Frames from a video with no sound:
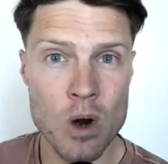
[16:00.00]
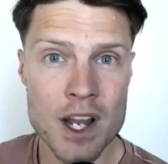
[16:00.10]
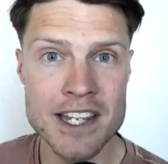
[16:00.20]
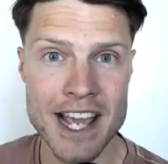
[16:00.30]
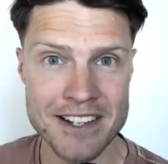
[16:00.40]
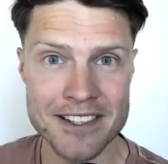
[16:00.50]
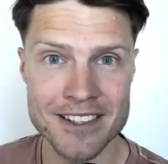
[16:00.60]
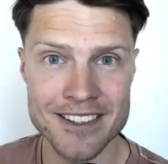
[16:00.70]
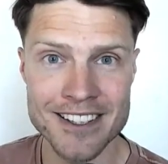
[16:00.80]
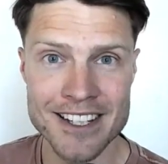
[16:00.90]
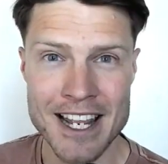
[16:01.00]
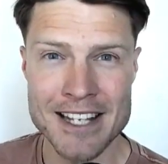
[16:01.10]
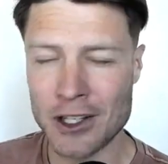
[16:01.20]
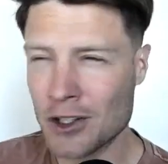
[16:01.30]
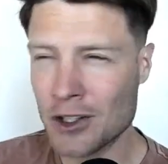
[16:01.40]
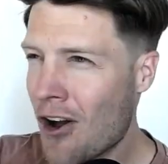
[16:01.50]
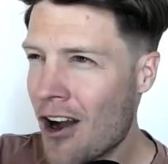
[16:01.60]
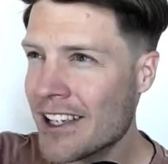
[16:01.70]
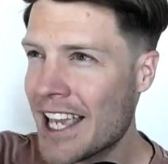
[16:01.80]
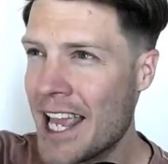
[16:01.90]
yet. It's a long
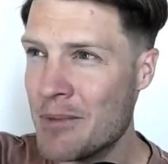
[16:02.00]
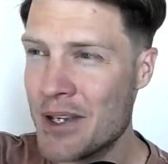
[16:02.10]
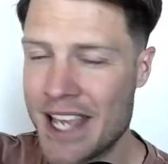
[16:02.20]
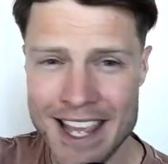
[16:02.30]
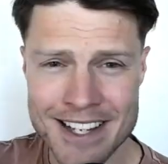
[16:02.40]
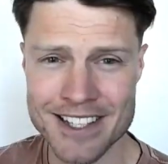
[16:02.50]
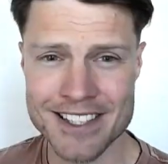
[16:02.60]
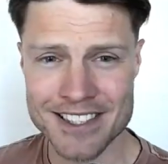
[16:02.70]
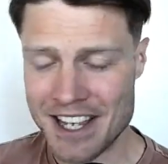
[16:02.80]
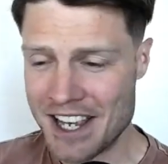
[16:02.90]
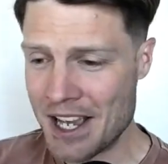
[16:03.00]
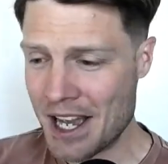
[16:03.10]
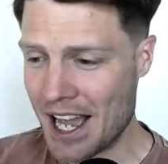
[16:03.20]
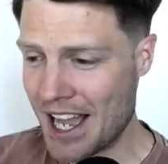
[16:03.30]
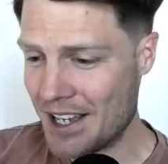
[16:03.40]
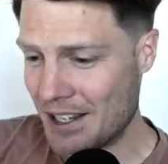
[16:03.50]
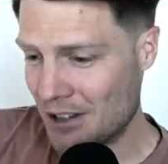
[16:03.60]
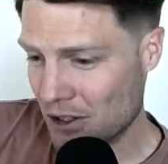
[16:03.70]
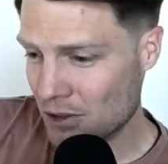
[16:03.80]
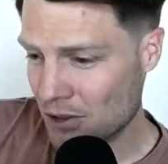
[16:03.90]
game. You can't just
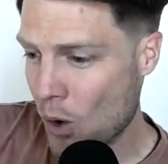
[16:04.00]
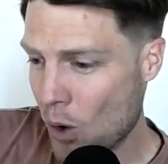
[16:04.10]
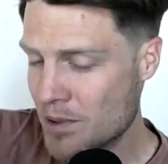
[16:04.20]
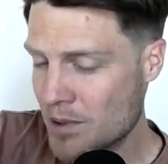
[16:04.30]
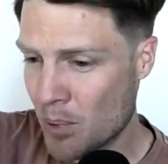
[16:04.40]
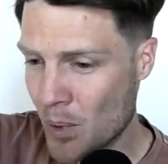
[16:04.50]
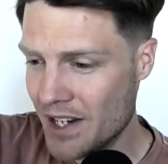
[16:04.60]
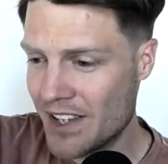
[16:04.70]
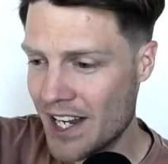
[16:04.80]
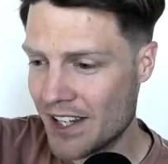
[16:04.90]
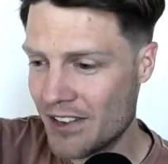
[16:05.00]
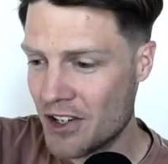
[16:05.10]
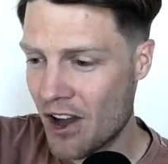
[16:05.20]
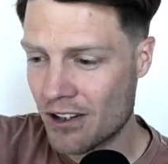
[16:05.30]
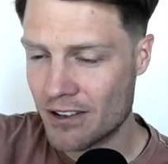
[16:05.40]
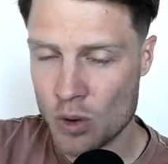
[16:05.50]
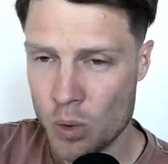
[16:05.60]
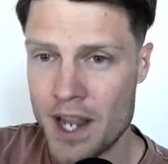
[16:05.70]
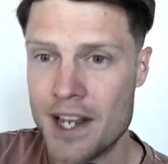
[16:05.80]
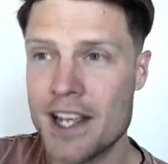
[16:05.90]
go up to the point of getting their dollar and quit.
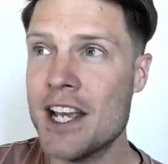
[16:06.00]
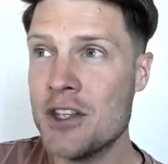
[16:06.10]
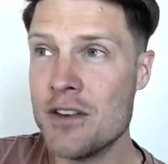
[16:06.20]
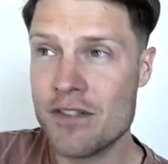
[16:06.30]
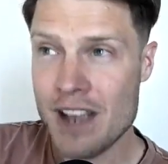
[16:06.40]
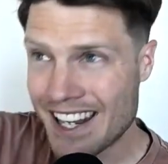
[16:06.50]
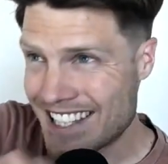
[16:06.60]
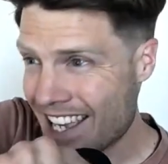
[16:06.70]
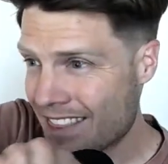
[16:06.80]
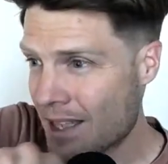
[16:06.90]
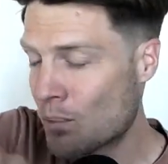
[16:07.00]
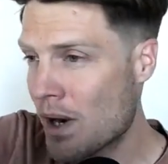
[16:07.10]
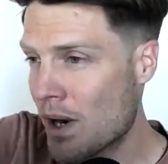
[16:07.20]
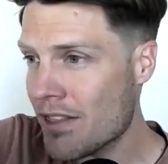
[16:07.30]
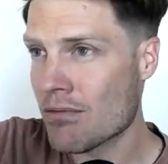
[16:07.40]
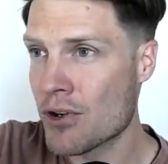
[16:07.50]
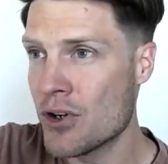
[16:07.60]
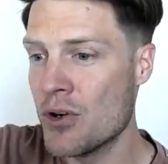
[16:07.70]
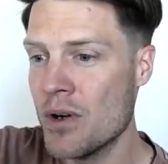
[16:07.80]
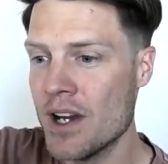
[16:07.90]
You've got to take them right through
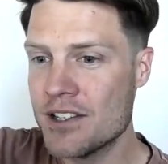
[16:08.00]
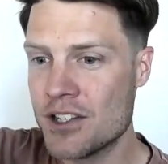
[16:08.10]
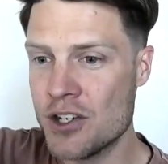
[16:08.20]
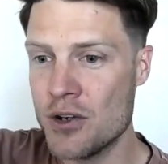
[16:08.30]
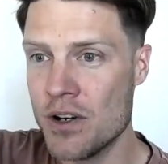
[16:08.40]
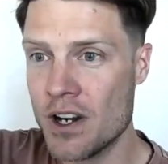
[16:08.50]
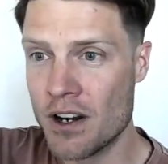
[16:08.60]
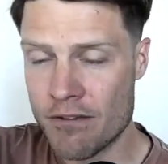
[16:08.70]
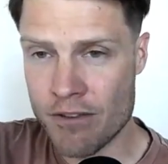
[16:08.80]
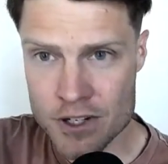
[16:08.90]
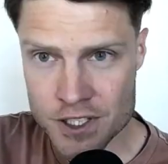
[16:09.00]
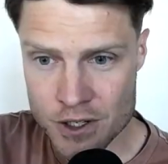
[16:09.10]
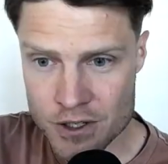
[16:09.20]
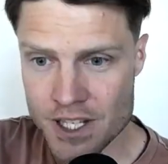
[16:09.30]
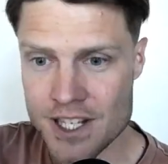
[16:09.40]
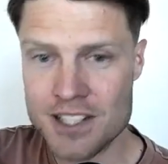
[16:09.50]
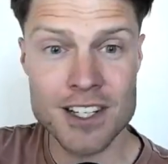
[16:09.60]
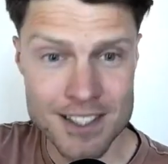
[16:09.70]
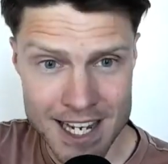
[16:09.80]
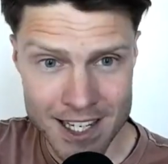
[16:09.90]
to first usage,
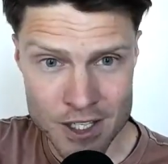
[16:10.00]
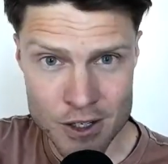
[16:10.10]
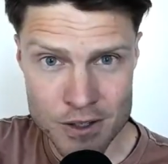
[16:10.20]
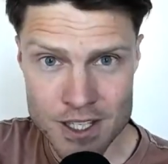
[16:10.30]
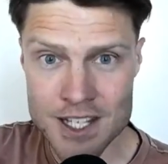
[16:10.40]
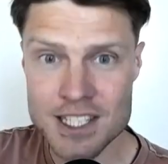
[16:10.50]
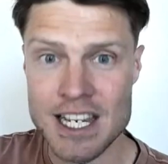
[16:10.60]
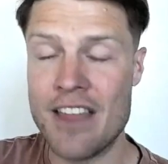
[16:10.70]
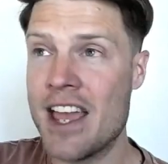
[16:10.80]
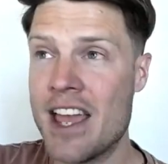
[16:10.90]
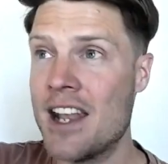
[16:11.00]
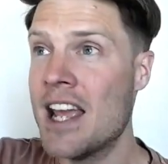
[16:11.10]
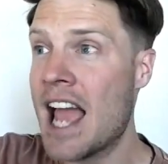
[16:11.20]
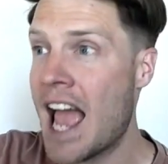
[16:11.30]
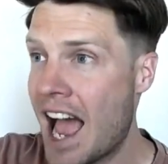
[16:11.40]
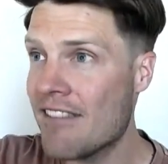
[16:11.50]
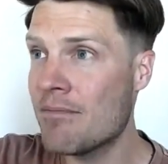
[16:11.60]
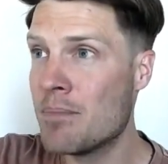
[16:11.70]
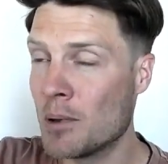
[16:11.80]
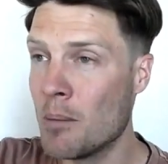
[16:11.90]
second usage, and then have
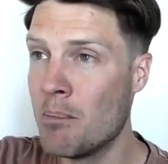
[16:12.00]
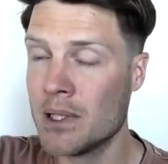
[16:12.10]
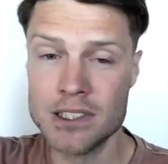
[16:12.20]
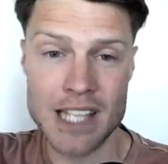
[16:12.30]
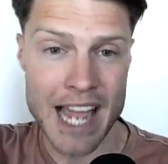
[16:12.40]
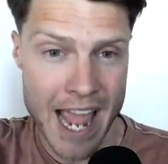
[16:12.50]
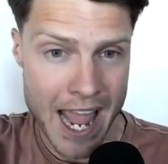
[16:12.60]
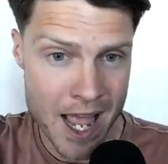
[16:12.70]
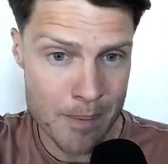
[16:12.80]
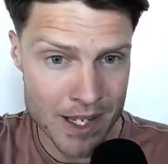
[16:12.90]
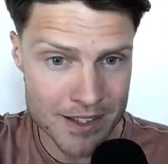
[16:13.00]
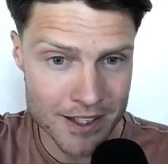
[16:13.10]
people build a habit